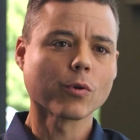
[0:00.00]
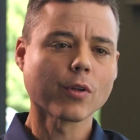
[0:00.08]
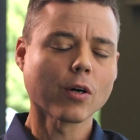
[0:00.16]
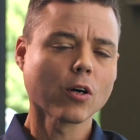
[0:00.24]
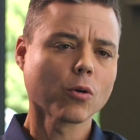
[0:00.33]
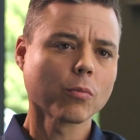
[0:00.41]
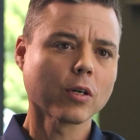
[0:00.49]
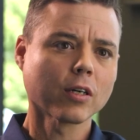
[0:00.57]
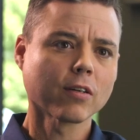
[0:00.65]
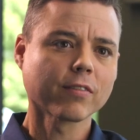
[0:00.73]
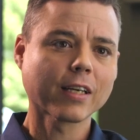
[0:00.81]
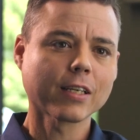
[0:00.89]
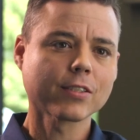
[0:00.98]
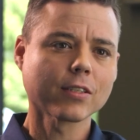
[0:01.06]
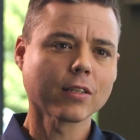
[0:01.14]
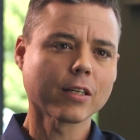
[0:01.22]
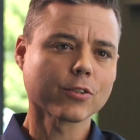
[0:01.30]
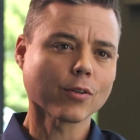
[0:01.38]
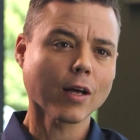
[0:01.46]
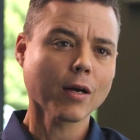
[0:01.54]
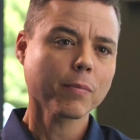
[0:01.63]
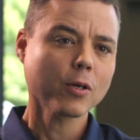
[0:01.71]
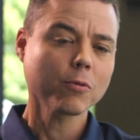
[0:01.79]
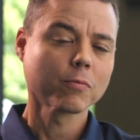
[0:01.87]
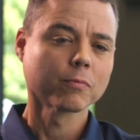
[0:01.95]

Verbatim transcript: We're the home of KC Laser Lipo,